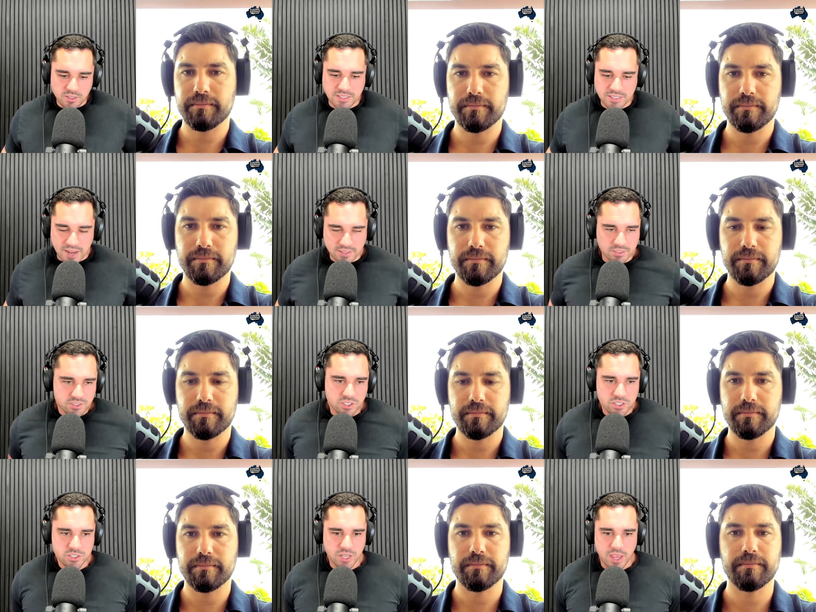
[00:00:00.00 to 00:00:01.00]
Speaker 1: G'day,
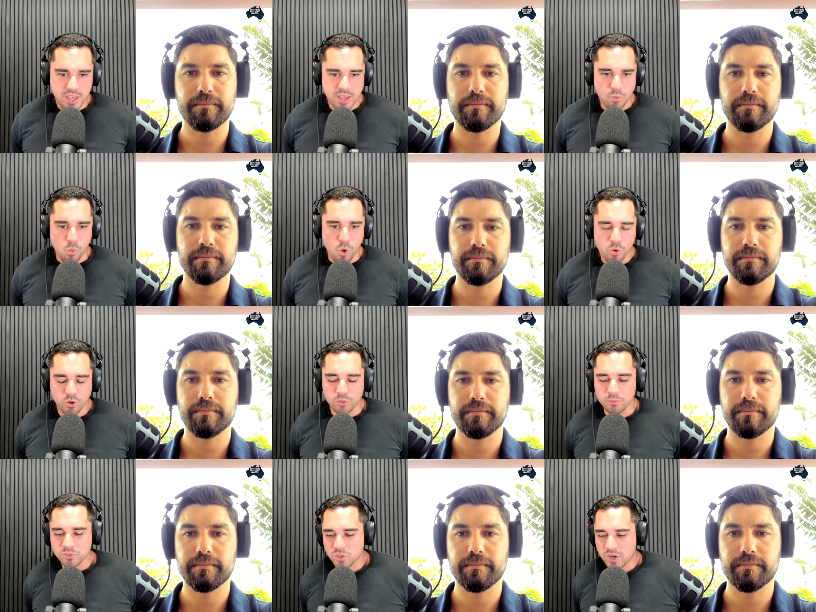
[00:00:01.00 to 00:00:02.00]
listeners, and
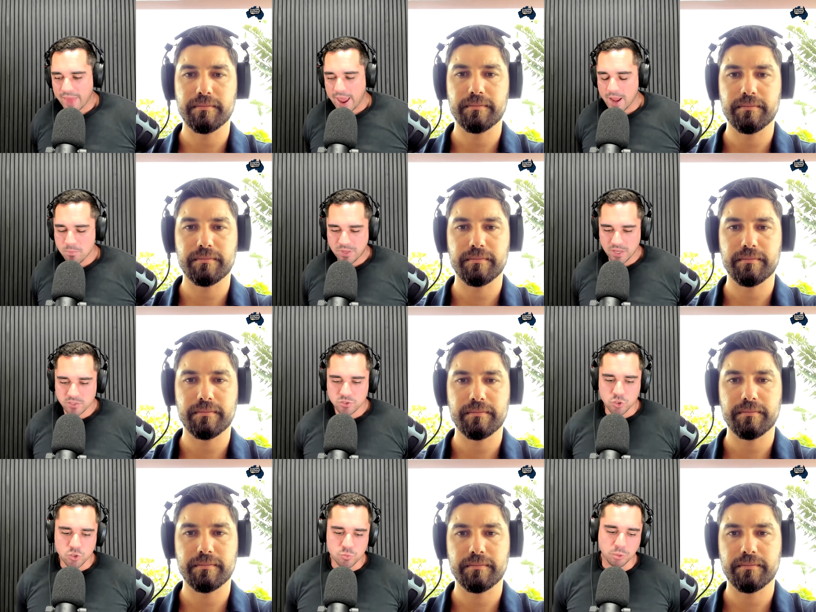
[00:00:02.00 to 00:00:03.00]
welcome to another APS
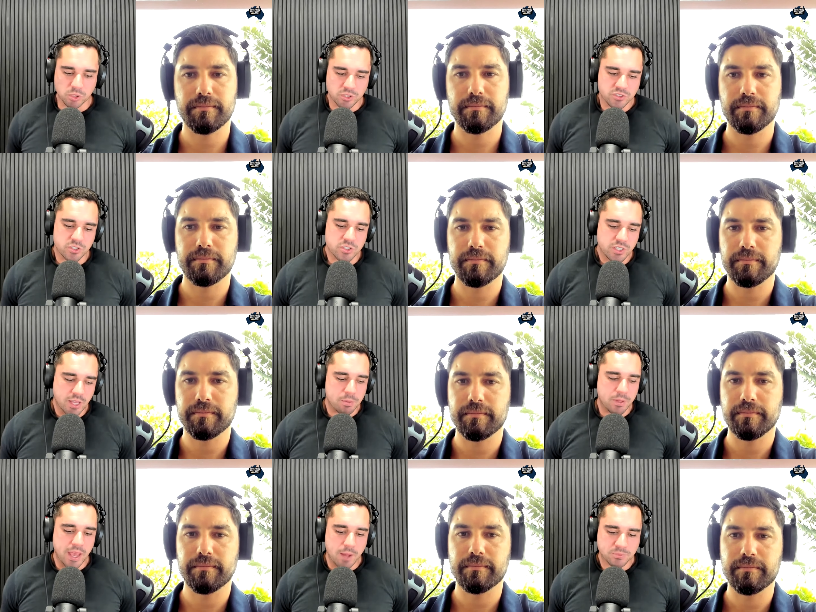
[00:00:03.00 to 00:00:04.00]
News Bulletin,
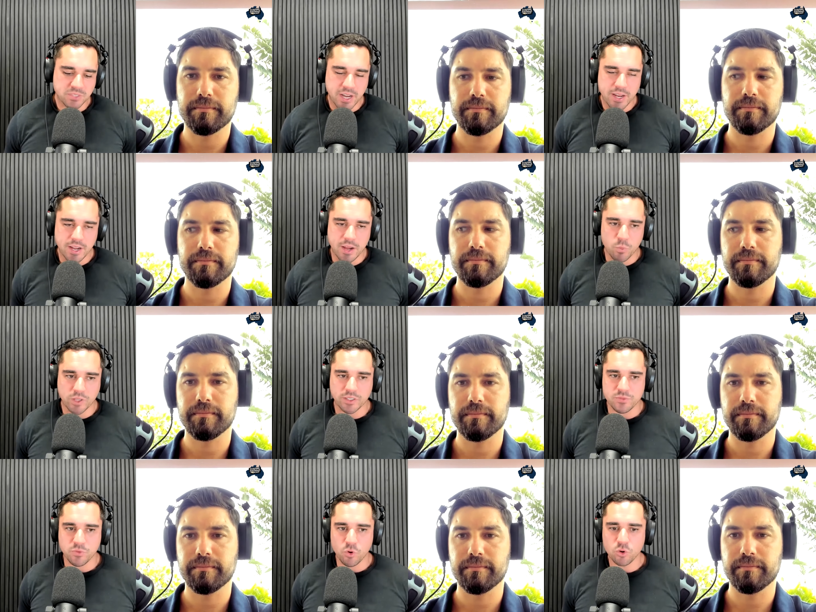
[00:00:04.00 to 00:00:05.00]
keeping you up to date and well
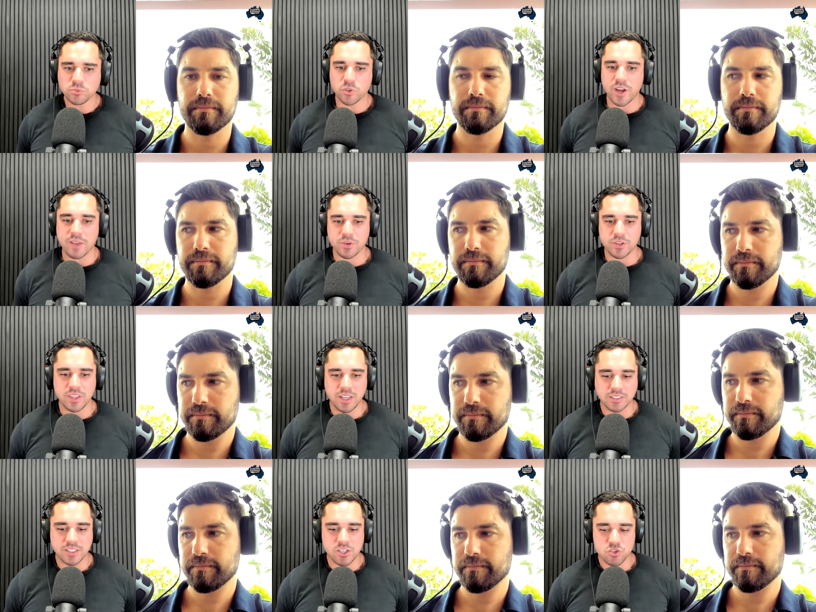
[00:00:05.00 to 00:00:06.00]
informed on everything
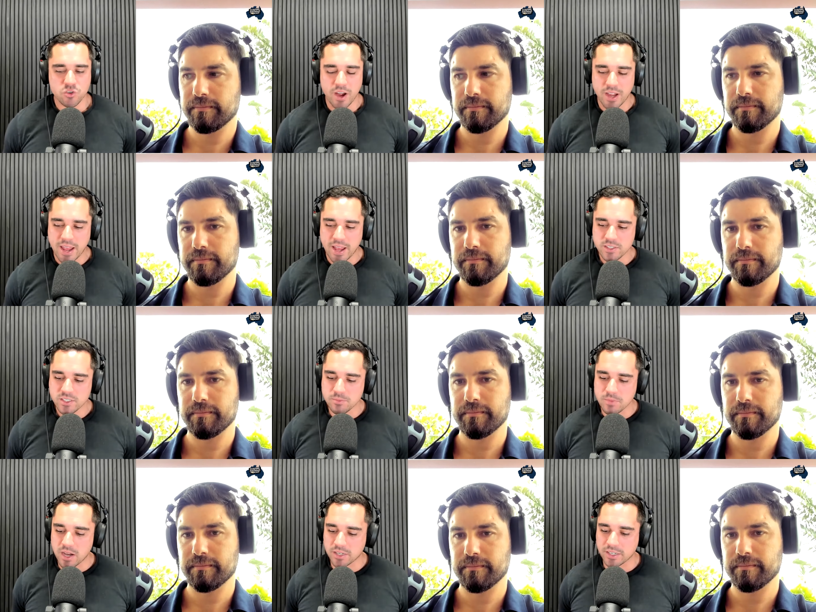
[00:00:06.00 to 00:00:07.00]
in the Australian housing
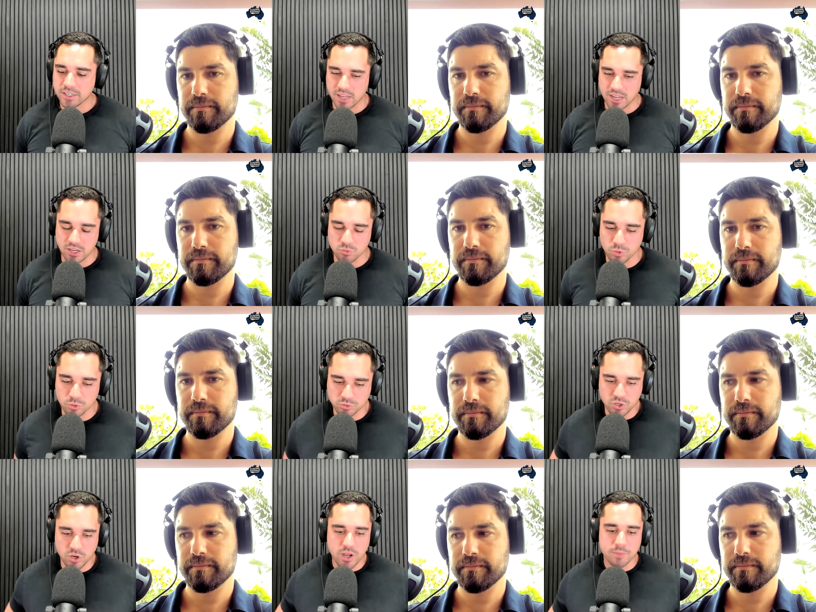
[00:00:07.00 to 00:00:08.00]
market in real
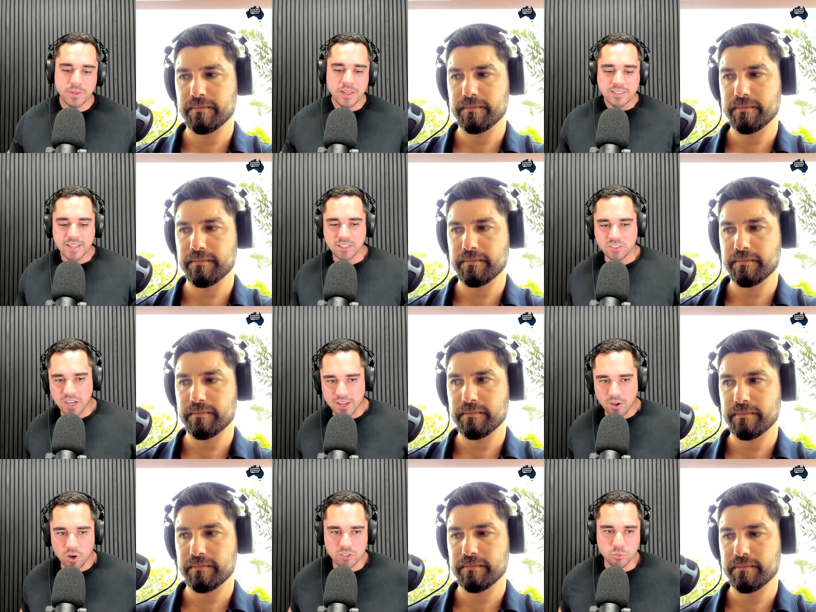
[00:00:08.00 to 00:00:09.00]
time. Now, today,
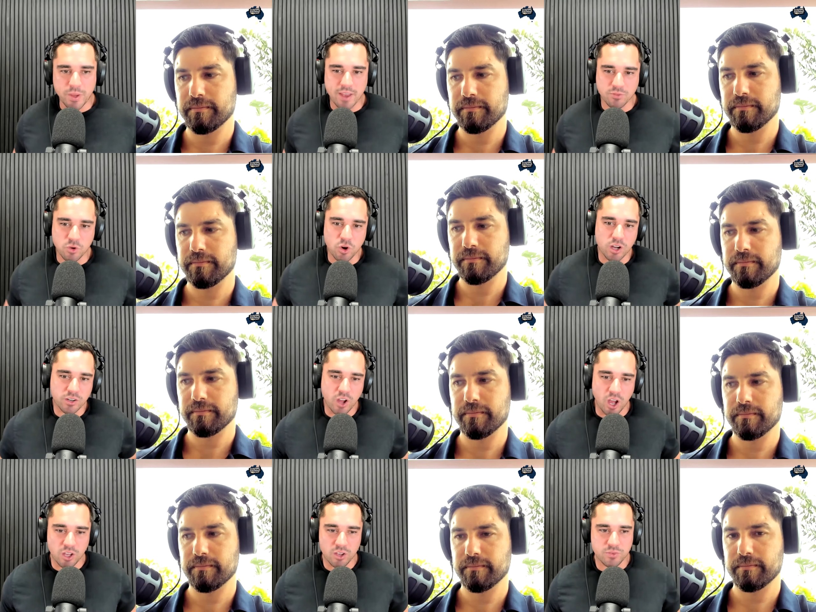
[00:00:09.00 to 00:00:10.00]
guys, we have got
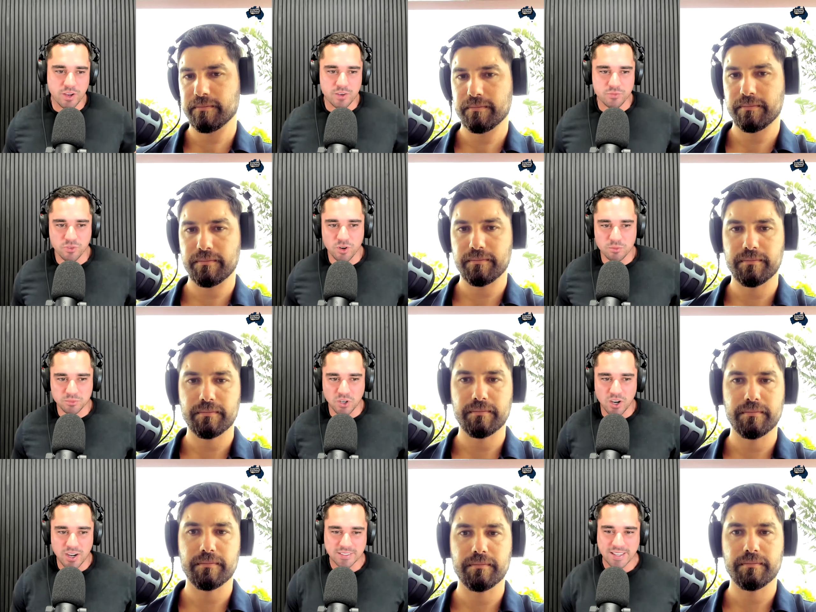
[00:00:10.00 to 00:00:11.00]
over from
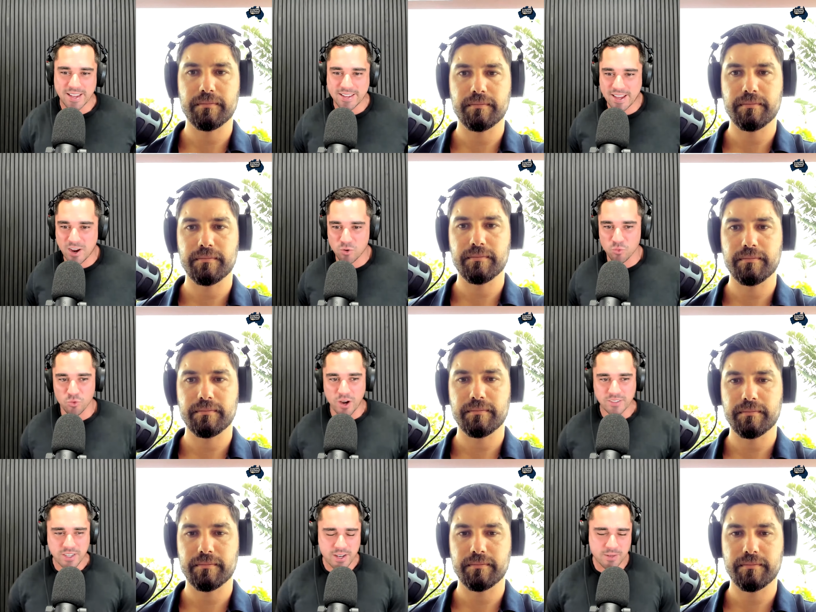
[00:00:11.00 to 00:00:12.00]
Thailand our
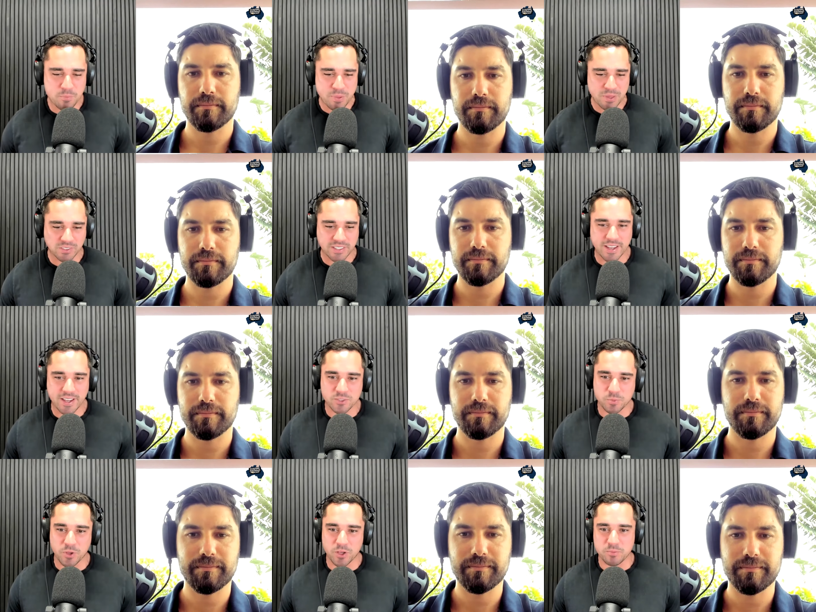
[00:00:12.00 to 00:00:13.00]
resident building
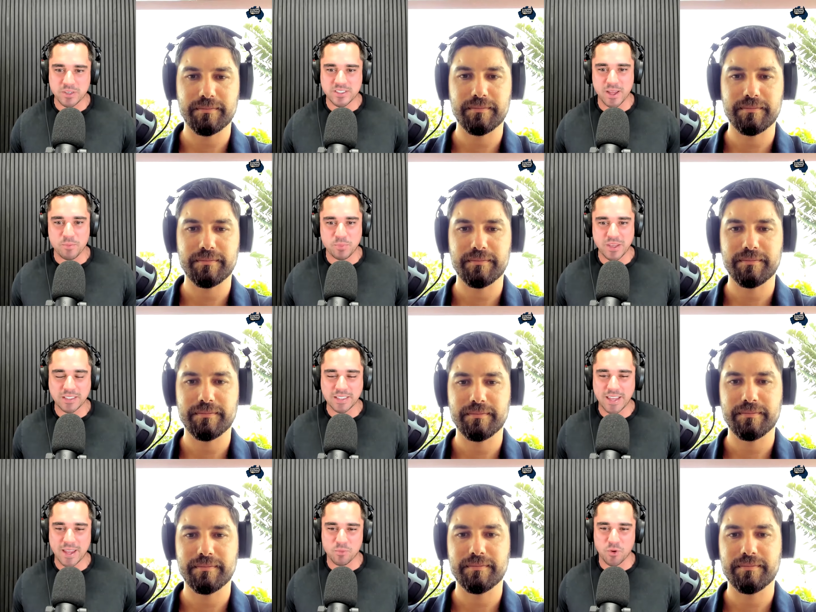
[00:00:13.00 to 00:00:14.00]
expert, Mr. Big
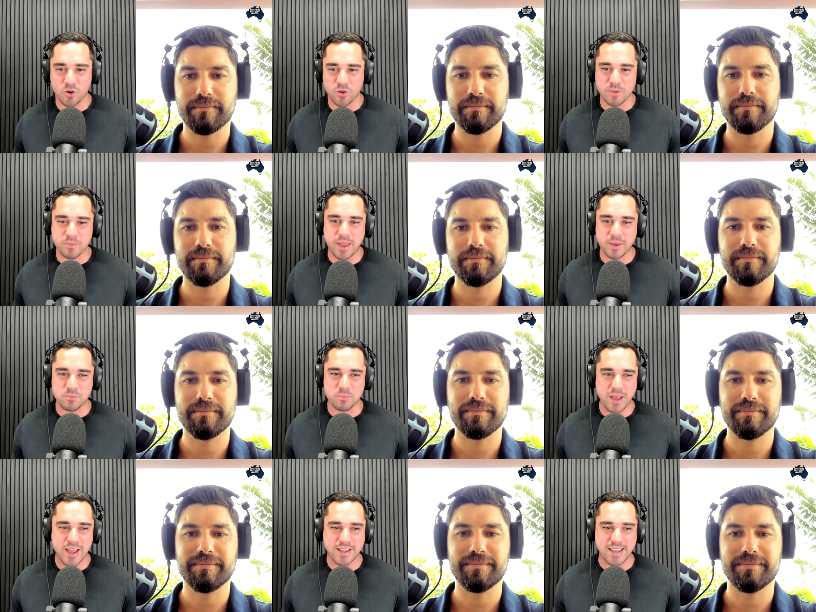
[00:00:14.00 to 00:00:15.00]
Liam Corey, mate,
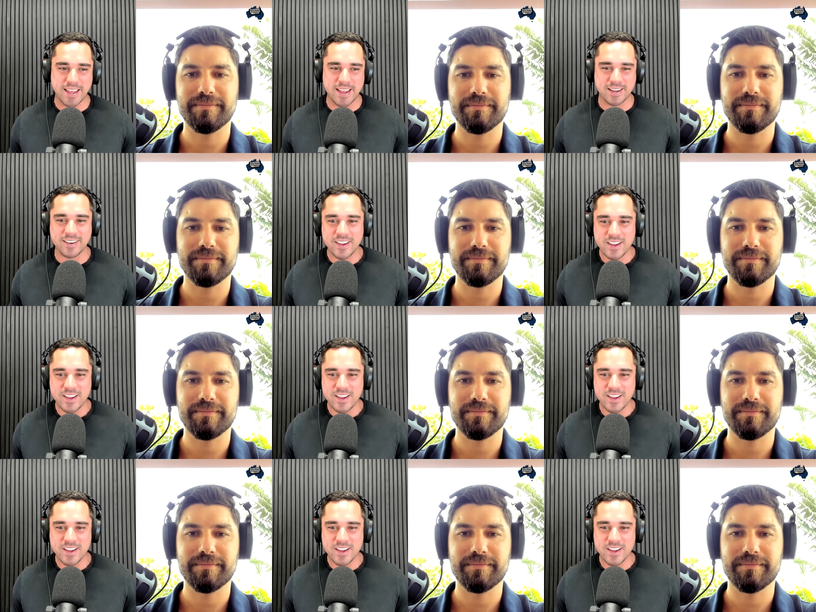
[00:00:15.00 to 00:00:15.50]
back in,